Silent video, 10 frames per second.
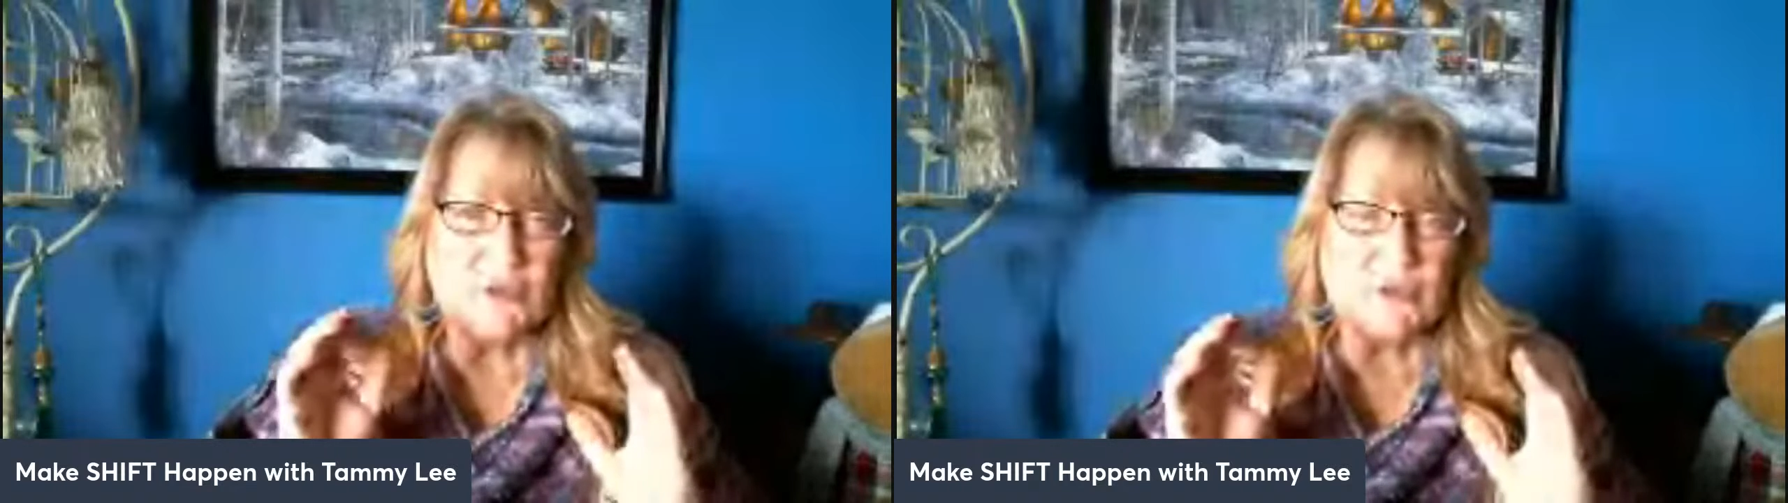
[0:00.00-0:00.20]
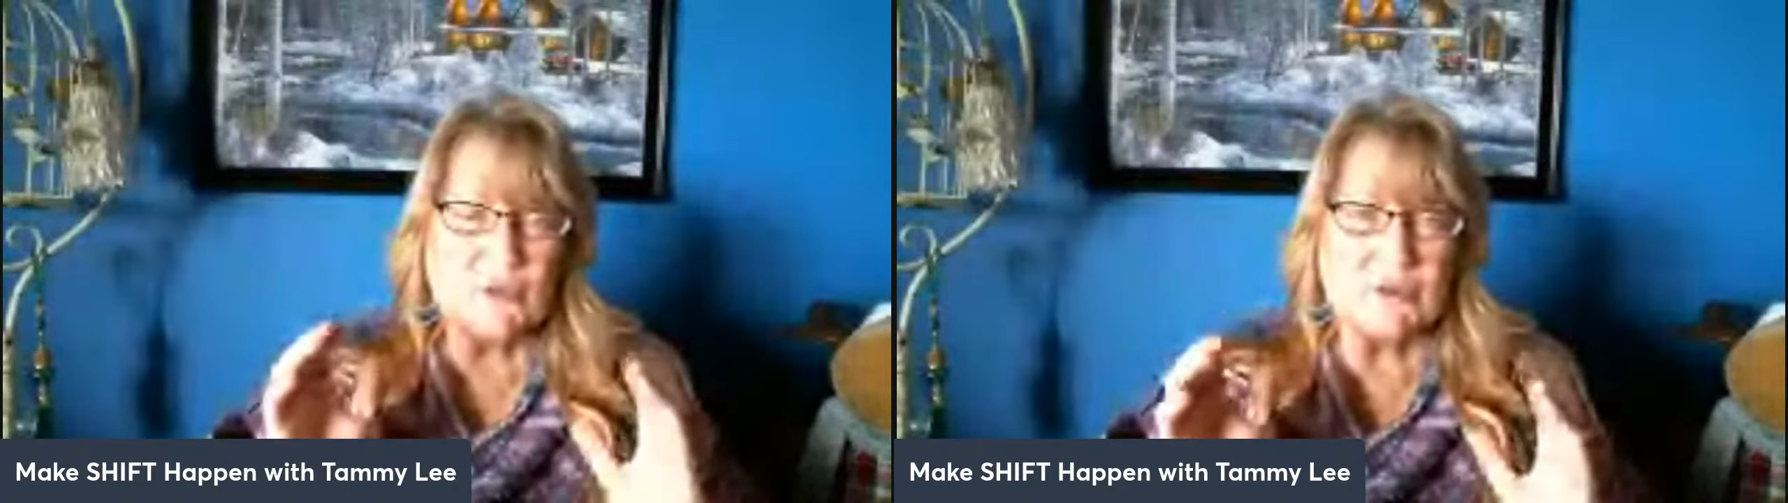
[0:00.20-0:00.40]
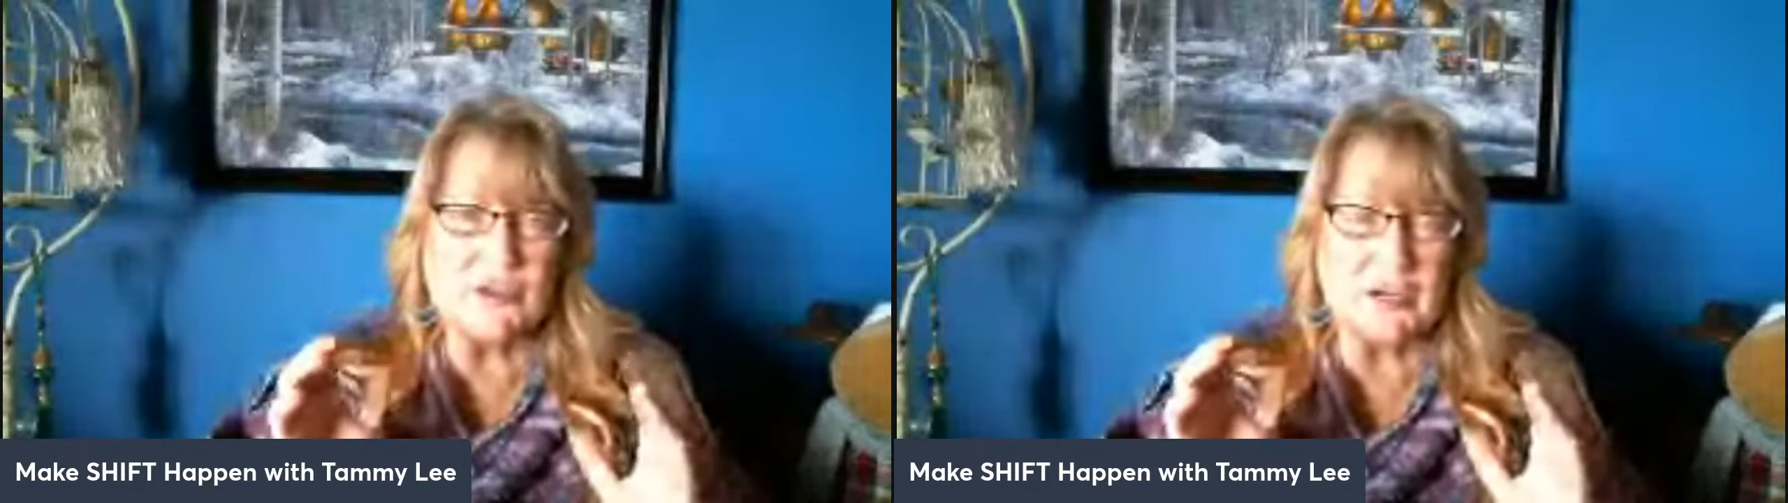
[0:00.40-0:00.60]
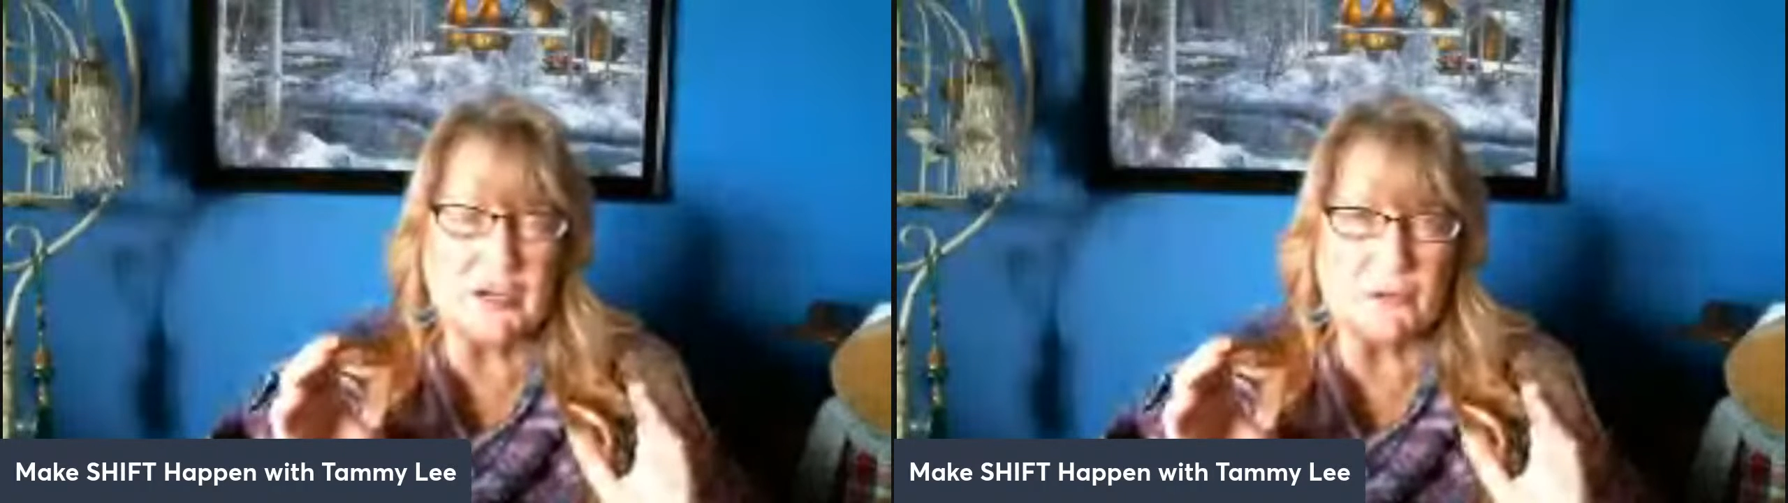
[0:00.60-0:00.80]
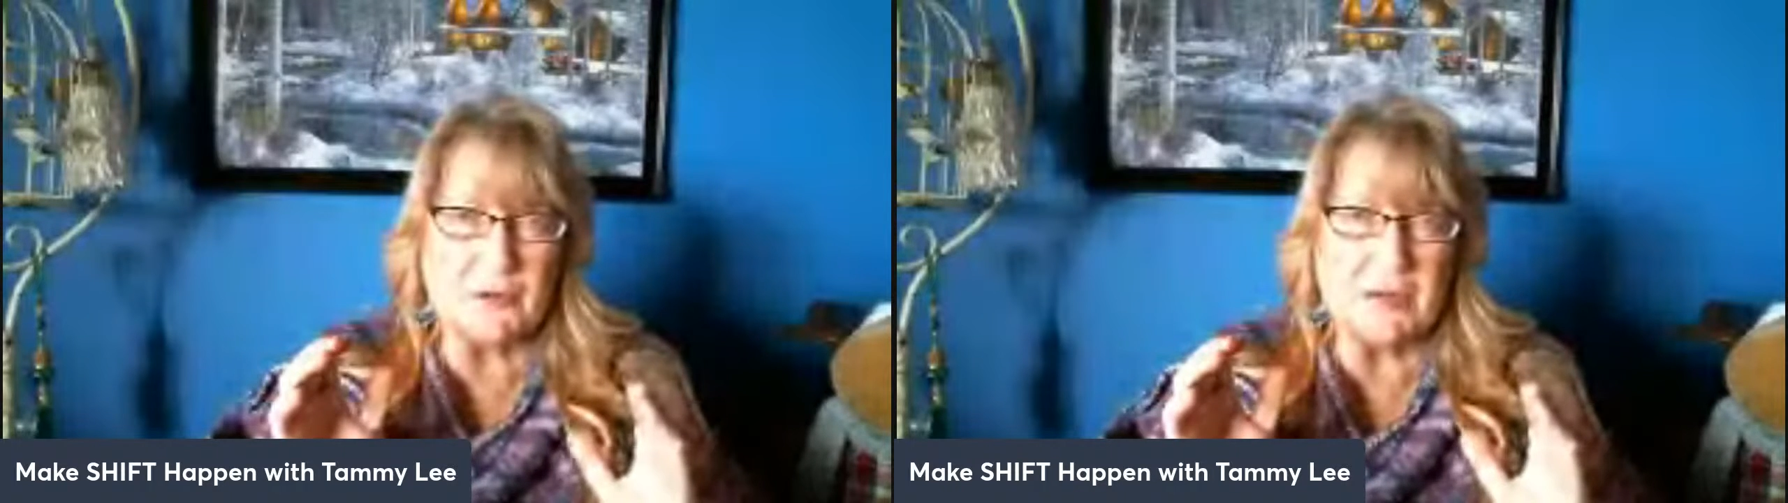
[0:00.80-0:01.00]
your
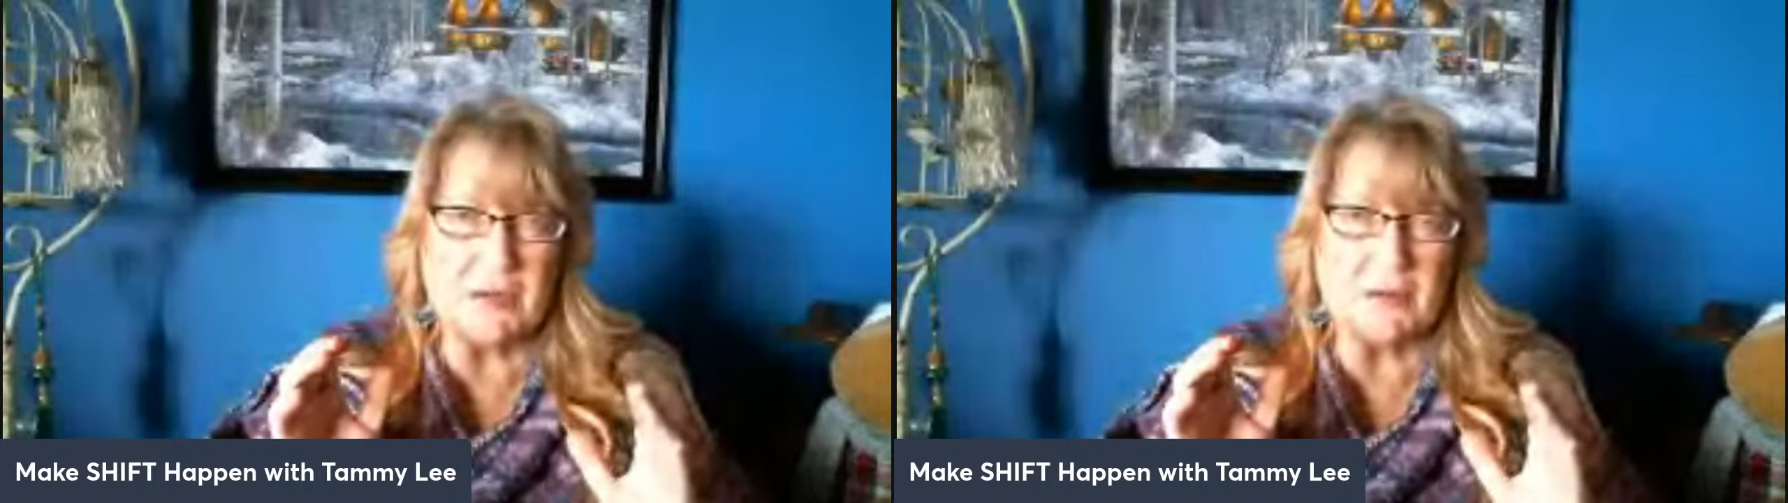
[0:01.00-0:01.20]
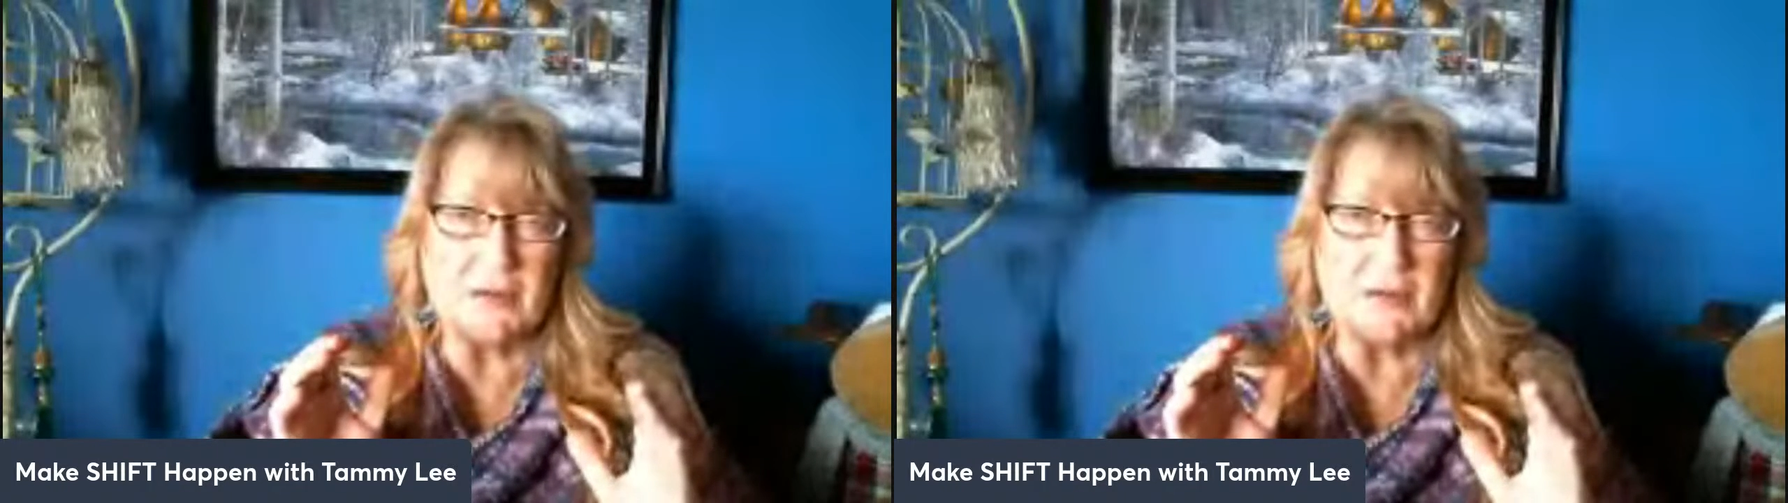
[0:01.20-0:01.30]
trajectory,